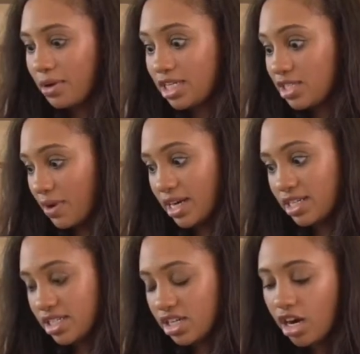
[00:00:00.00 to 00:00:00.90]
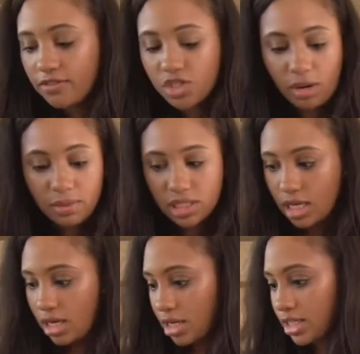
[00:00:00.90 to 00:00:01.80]
it is ready to serve, so I'm just
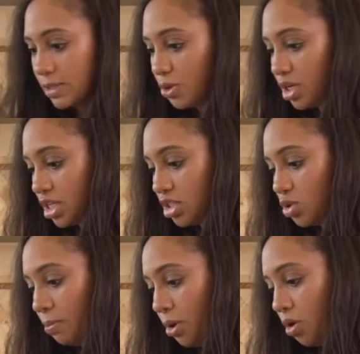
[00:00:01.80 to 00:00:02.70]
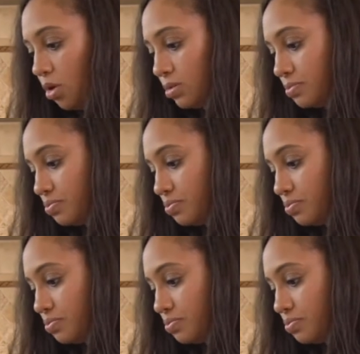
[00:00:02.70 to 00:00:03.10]
gonna spoon it into a bowl.